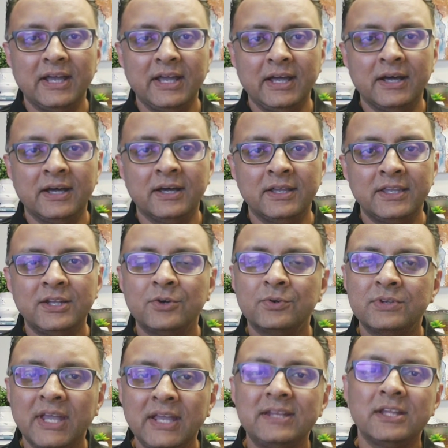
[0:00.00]

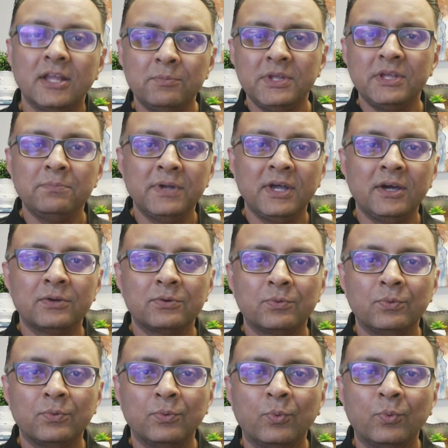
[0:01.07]
hey, tell me about,